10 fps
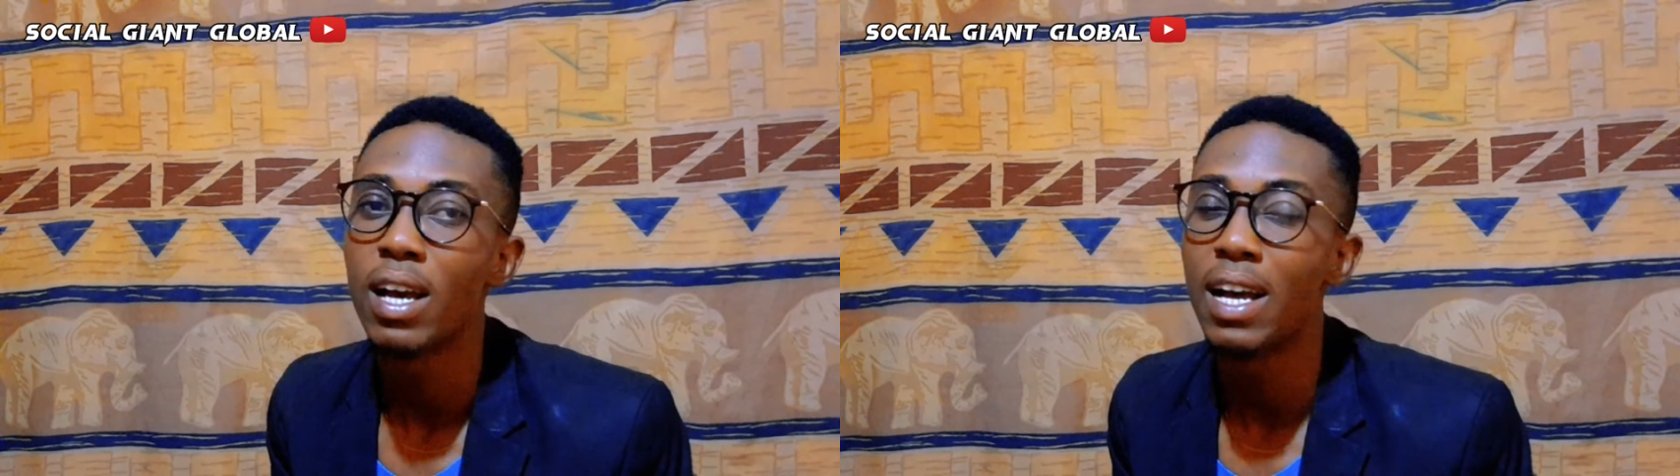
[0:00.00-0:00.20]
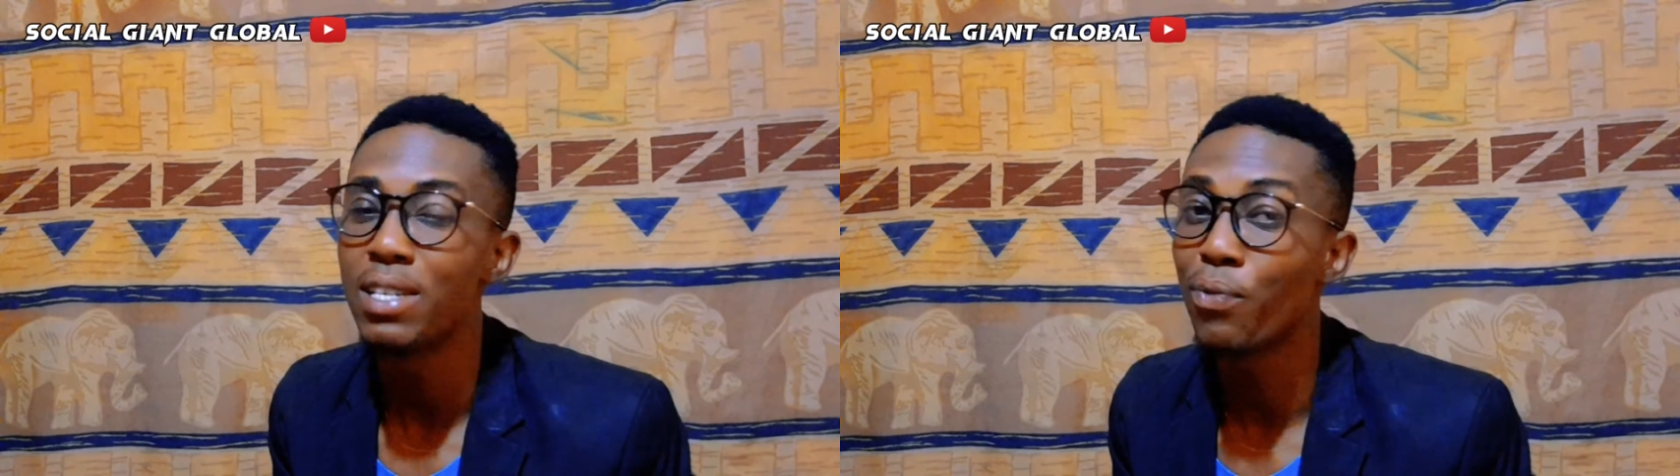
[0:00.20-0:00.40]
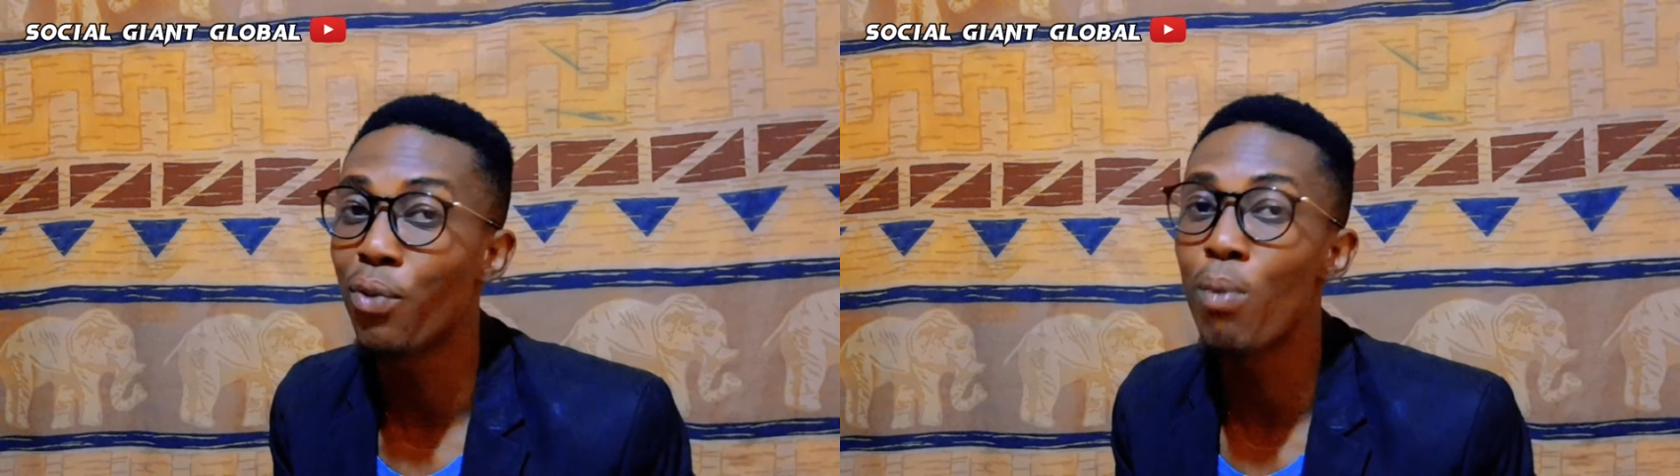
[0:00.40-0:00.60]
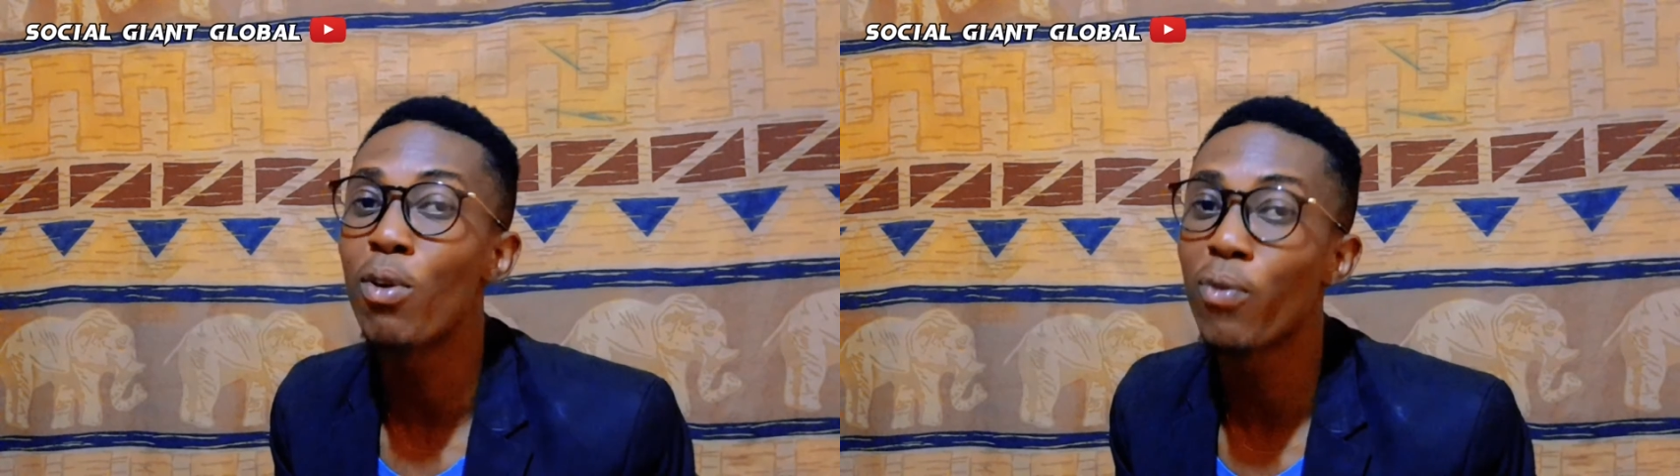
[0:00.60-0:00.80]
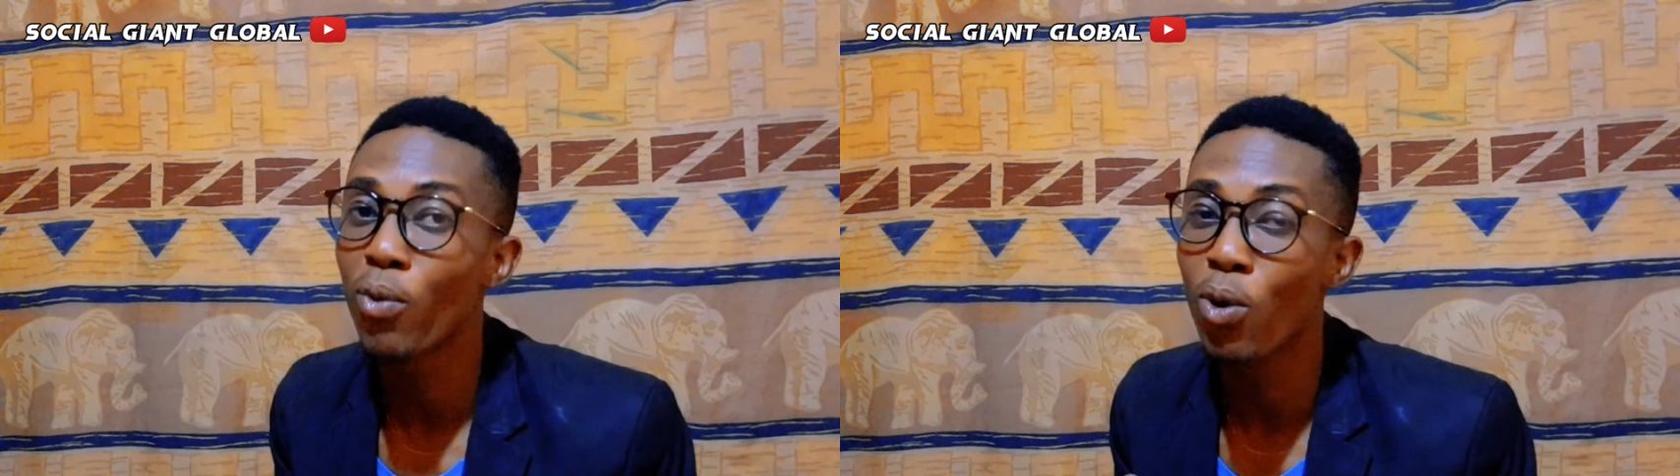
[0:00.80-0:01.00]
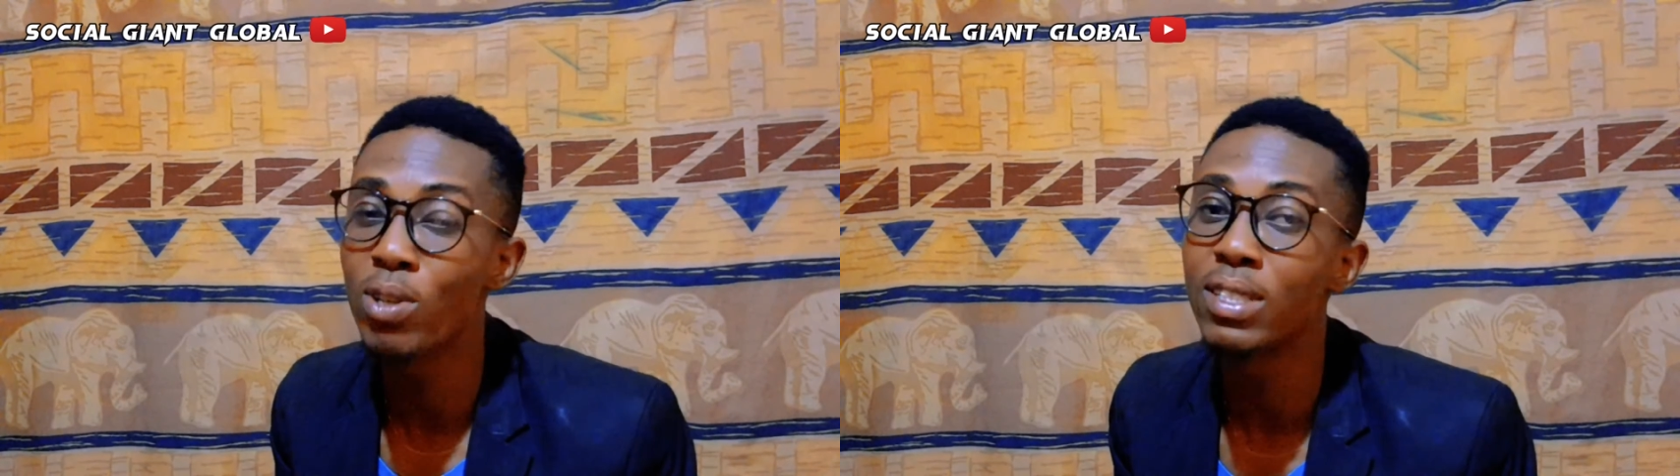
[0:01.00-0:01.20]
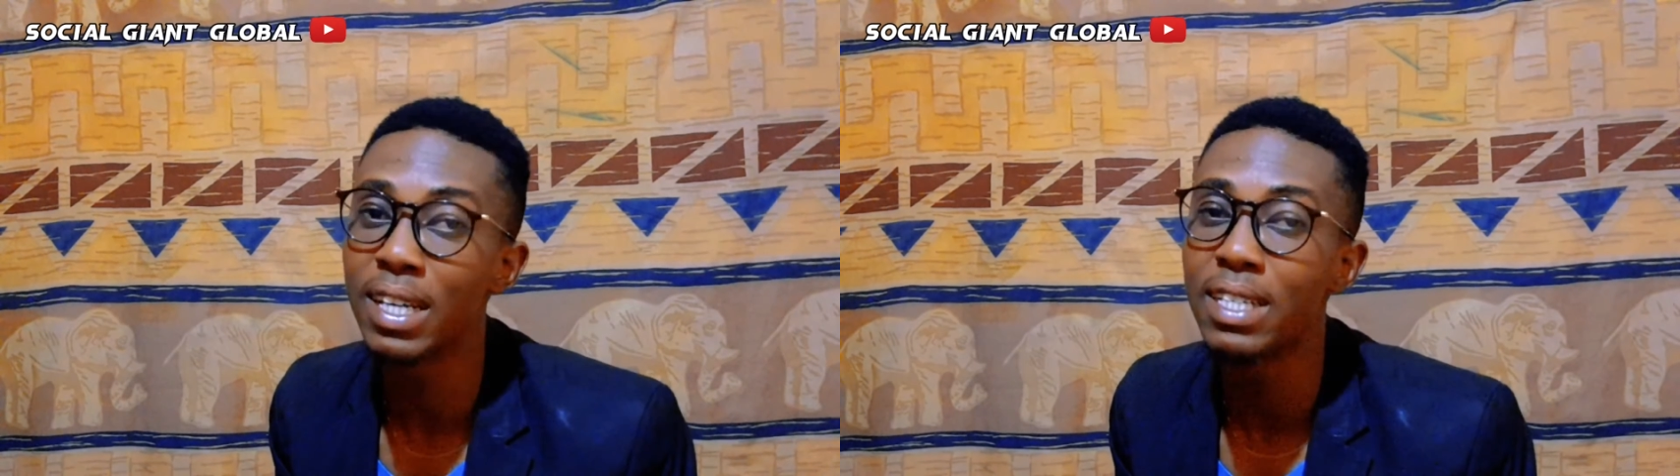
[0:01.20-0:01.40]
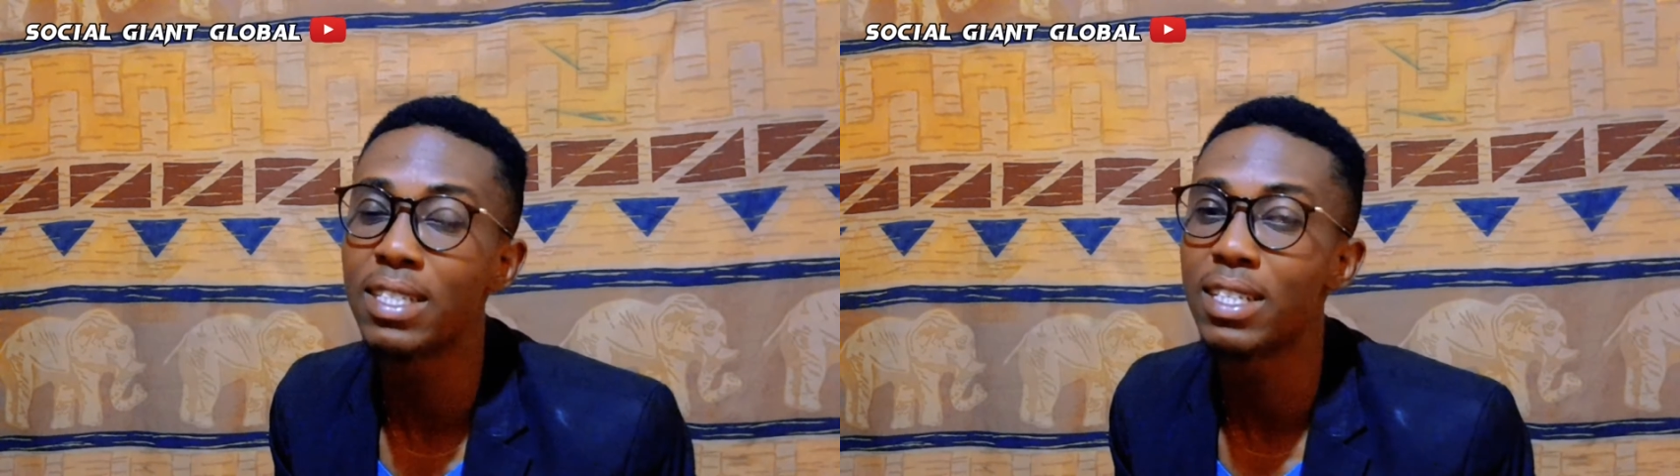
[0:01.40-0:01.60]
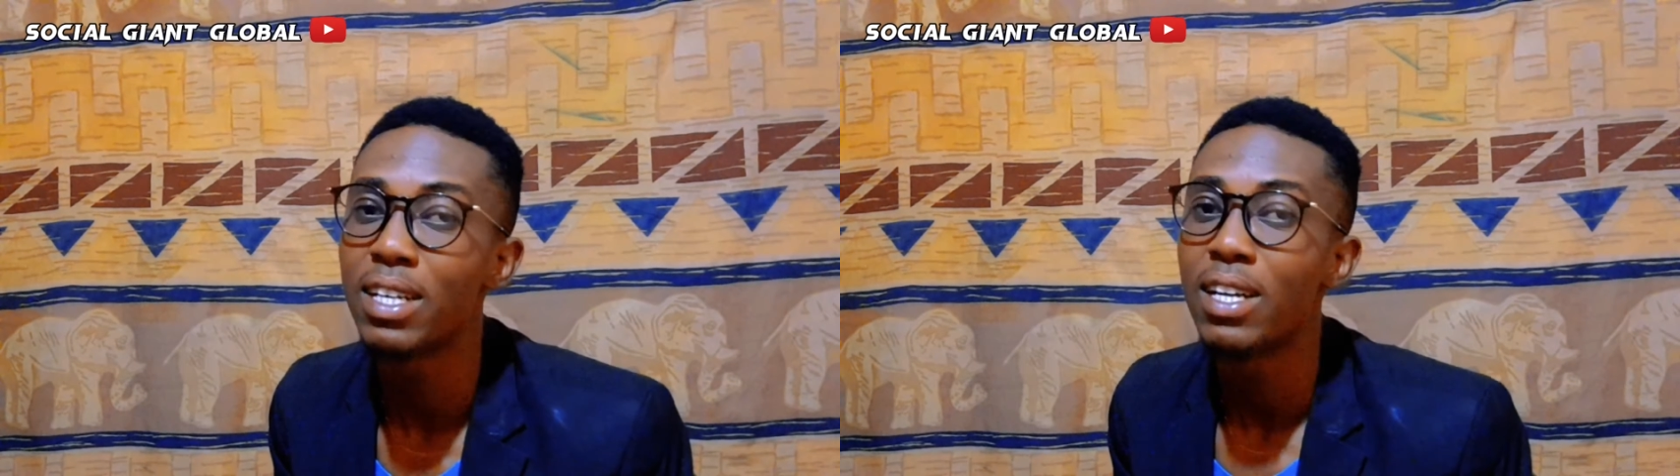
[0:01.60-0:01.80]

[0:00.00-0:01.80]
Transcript: as a form of content